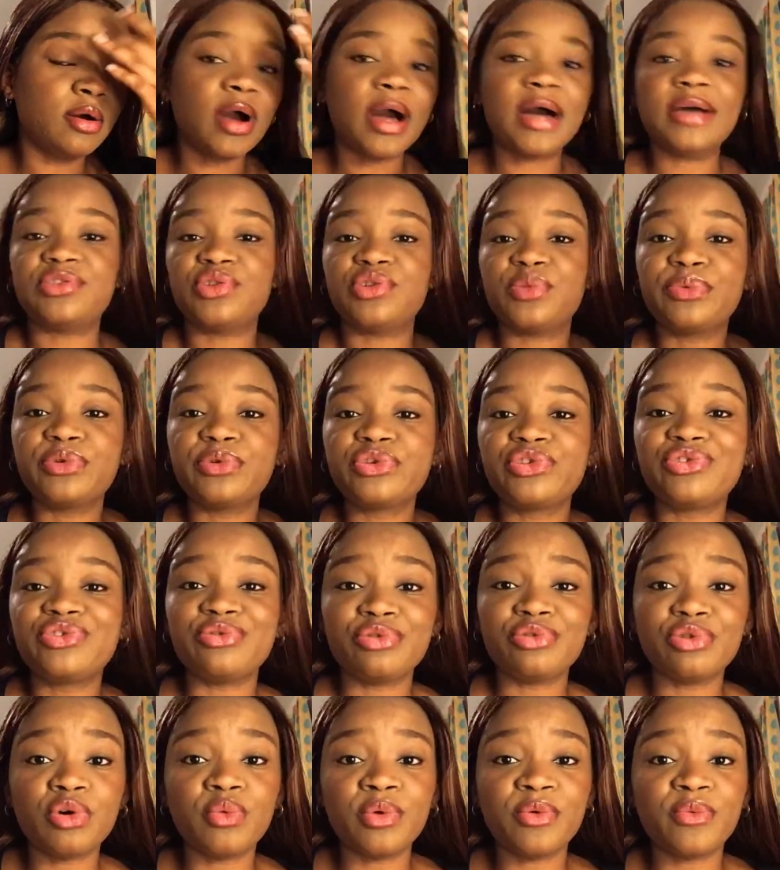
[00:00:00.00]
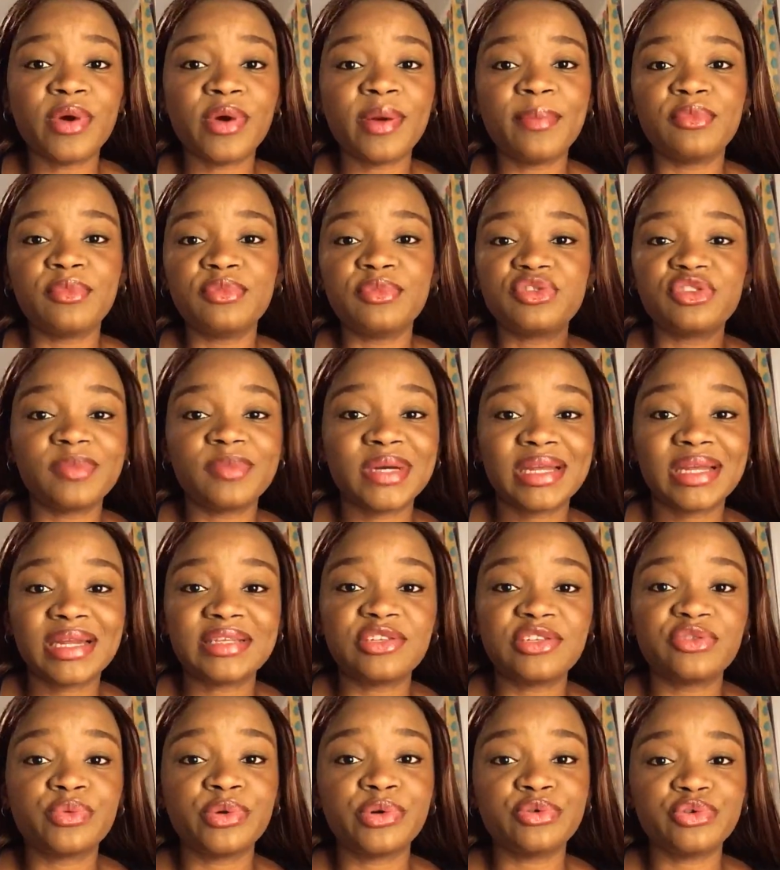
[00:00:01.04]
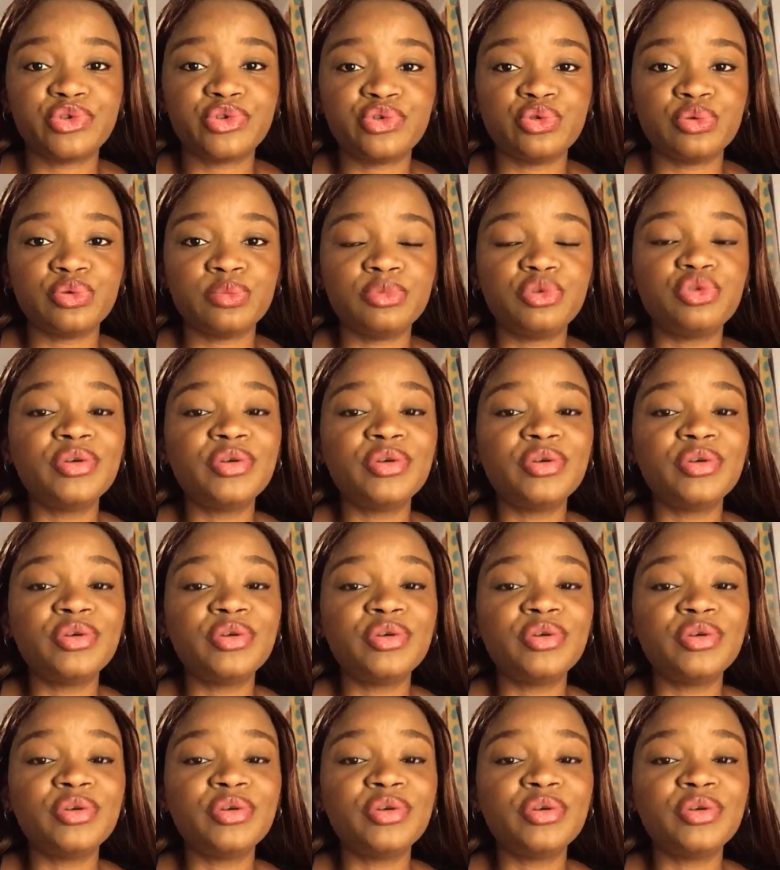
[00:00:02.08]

As opposed to Norway, where most of my classes were on Zoom.